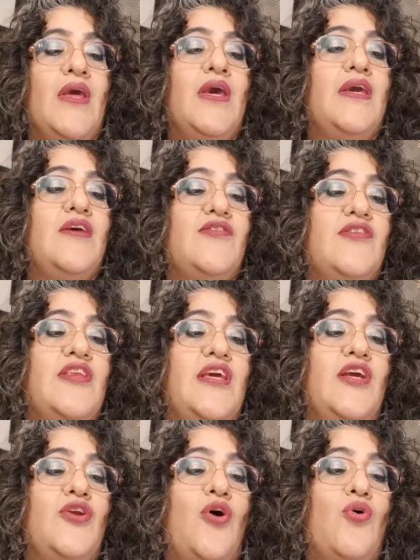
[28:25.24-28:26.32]
is
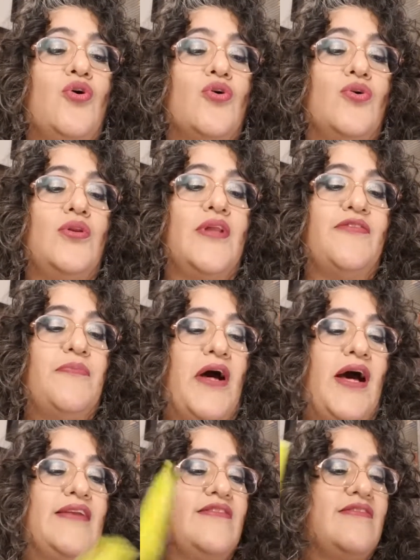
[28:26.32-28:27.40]
the No Curl Left
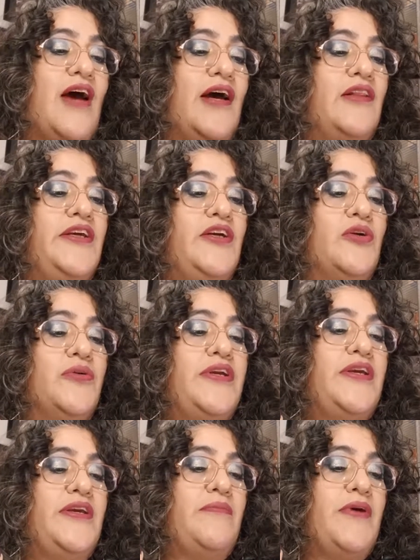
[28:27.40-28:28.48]
Behind Styling
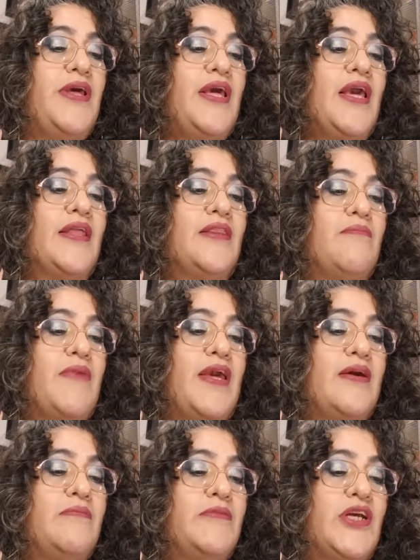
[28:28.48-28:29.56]
Cream and the Make
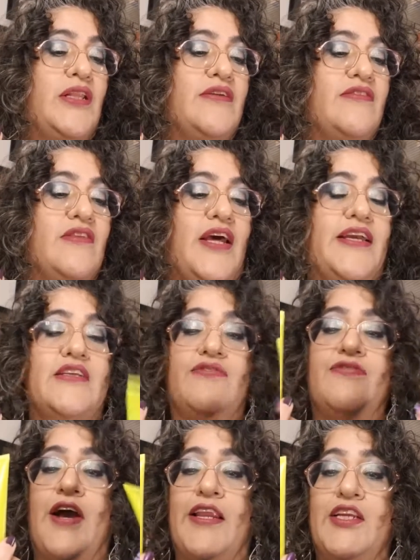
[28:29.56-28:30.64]
'Em Jealous Light
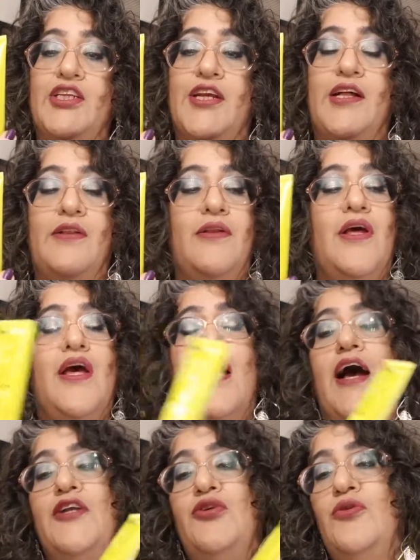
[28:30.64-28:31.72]
Defining Gel.
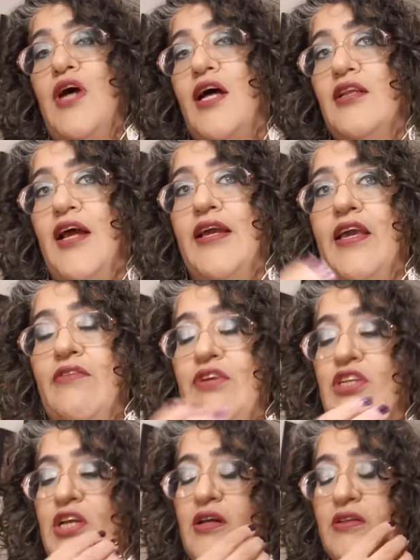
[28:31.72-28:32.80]
I do not like heavy
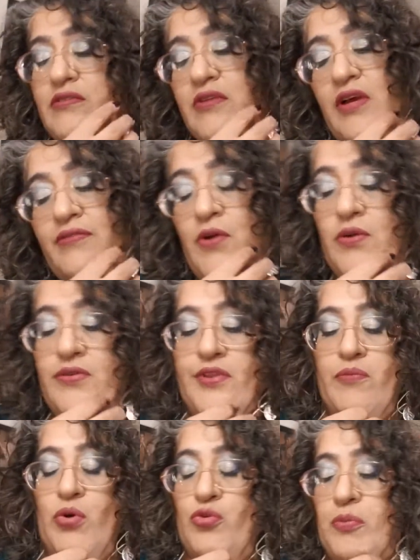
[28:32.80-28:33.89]
gels. I've noticed that
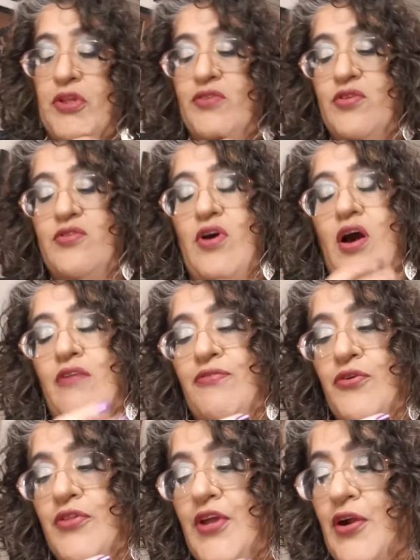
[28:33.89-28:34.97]
most places
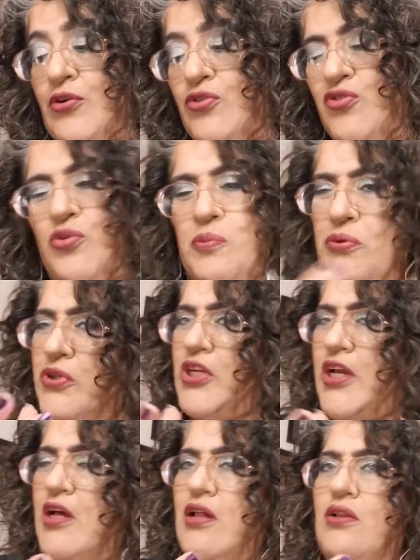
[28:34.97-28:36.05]
offer their super
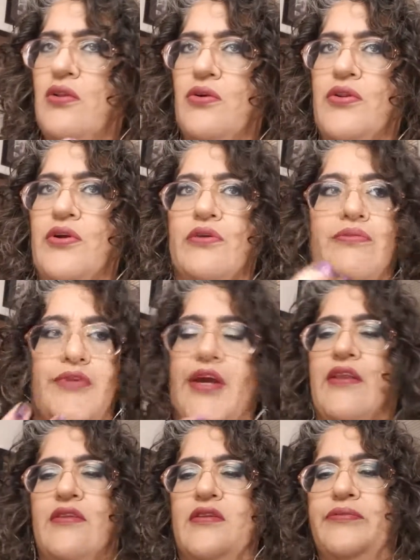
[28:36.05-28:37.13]
gel, or their,
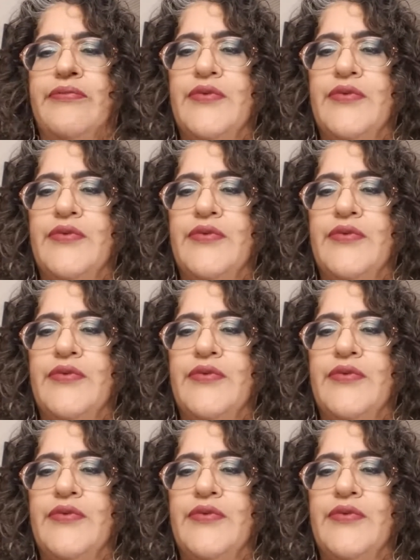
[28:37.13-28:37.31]
yeah, the